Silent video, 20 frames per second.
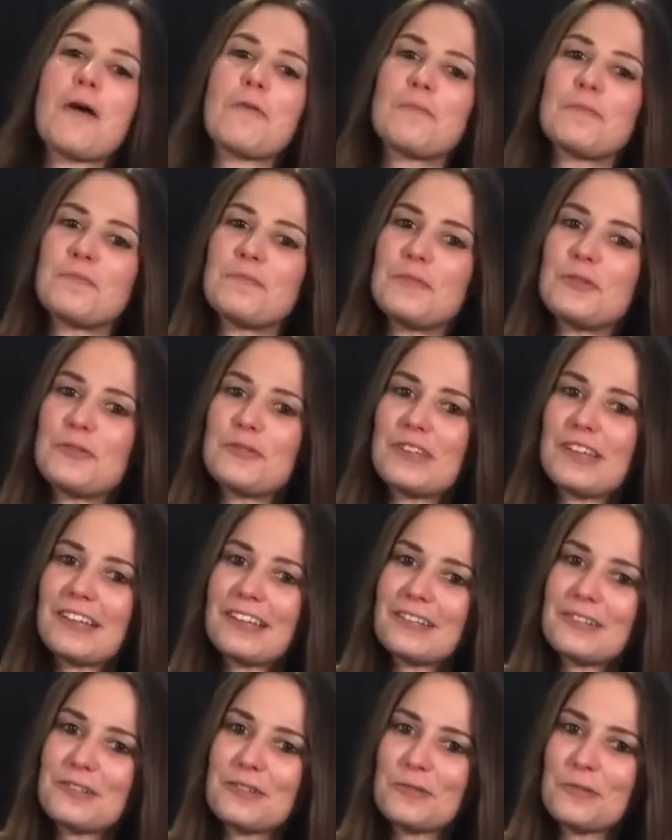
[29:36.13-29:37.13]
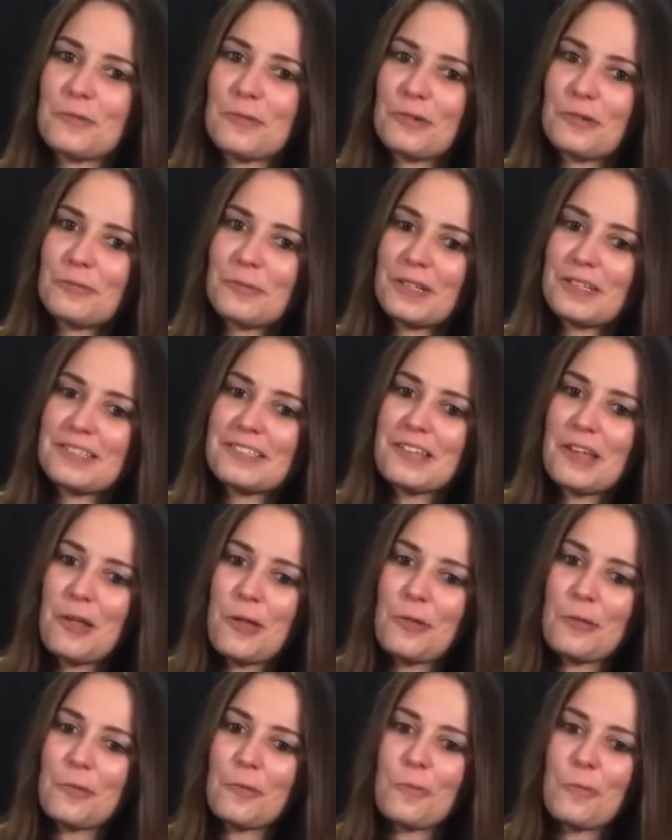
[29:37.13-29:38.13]
out music into the world makes
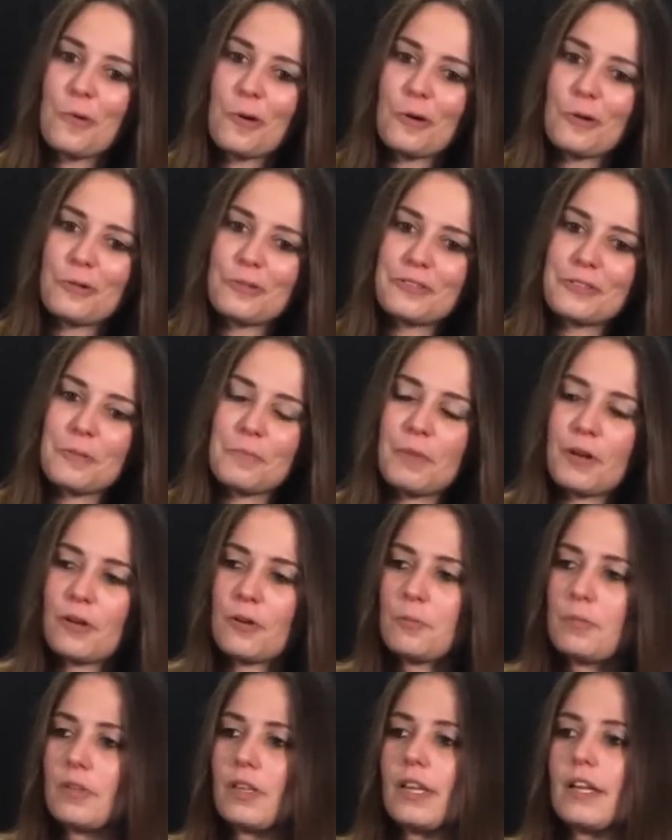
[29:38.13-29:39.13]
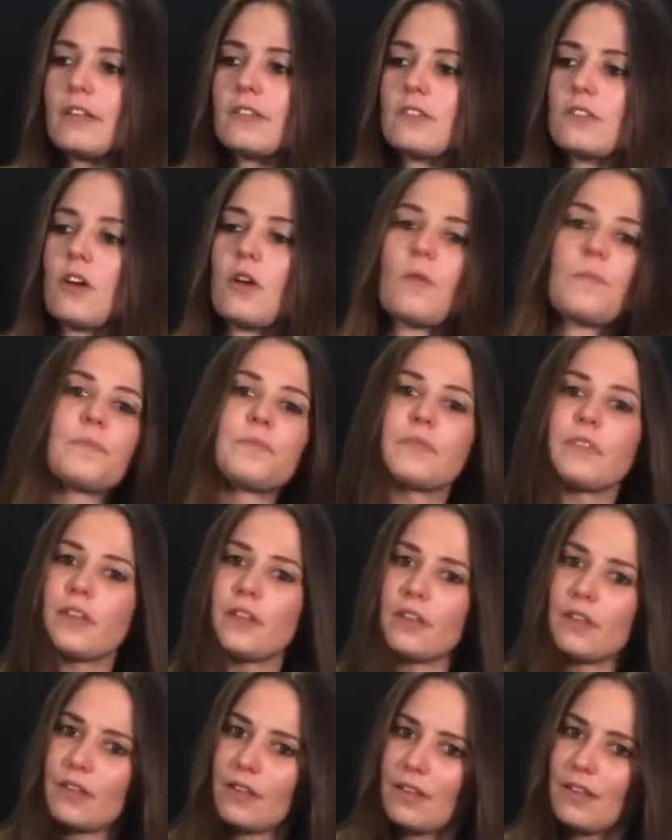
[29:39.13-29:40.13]
the world a better place. So,
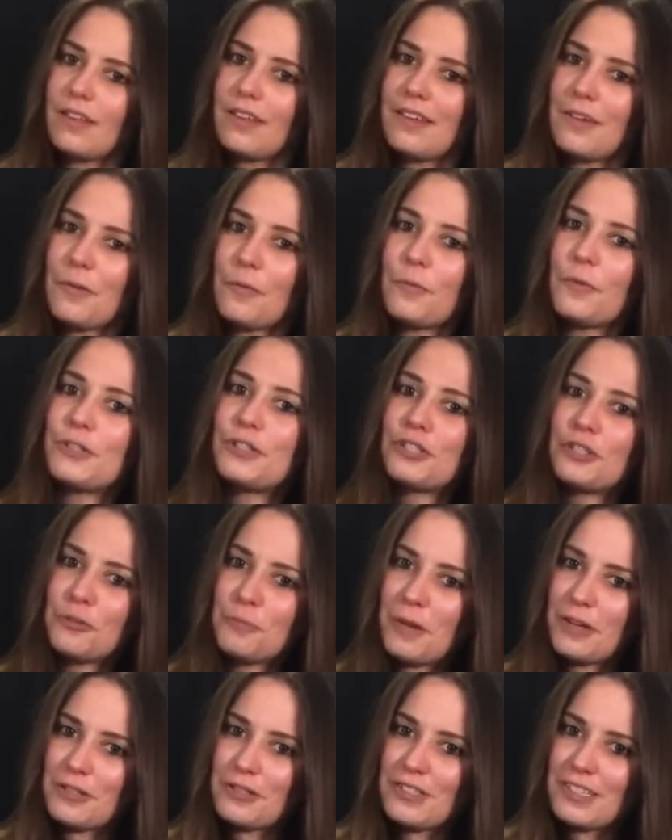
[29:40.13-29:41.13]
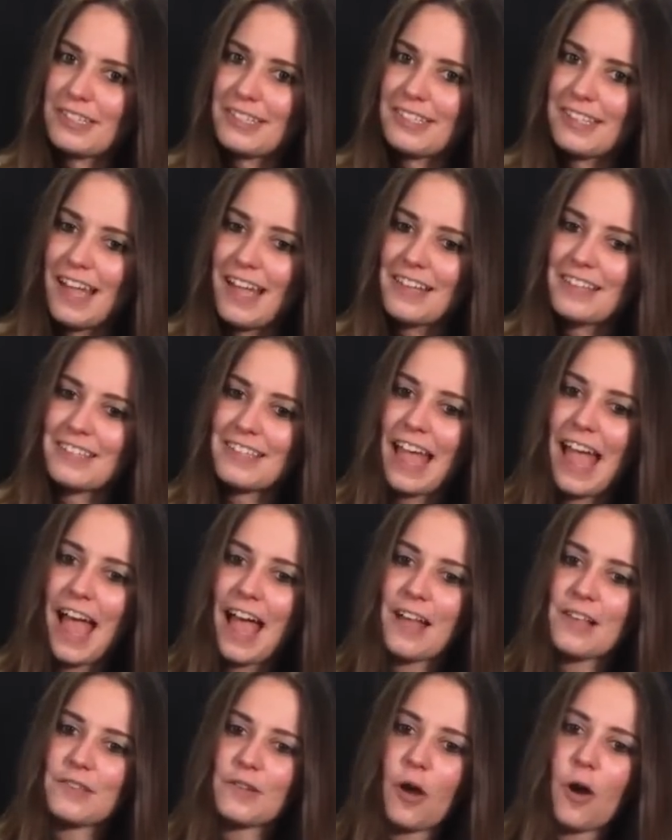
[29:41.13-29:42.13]
wishing you much success.
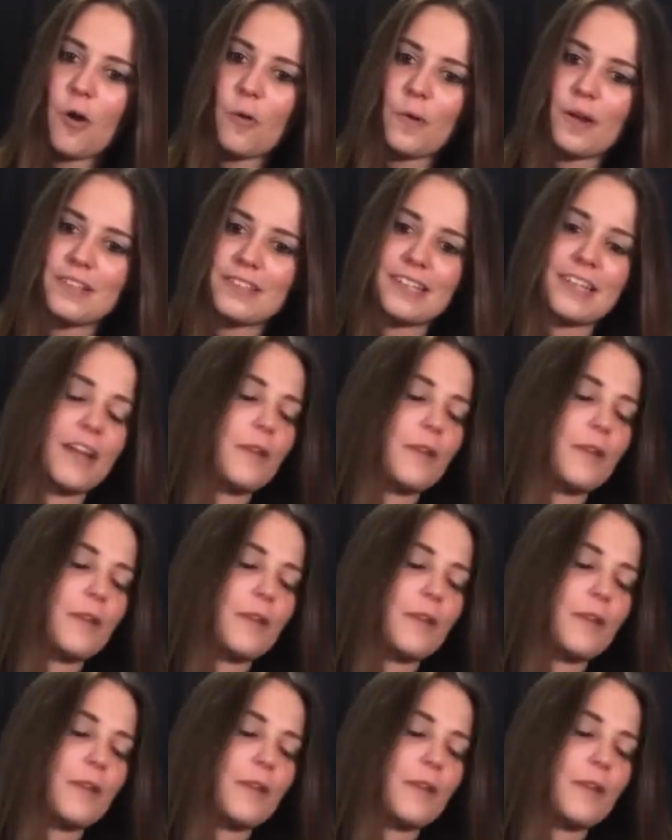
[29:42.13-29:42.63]
As always,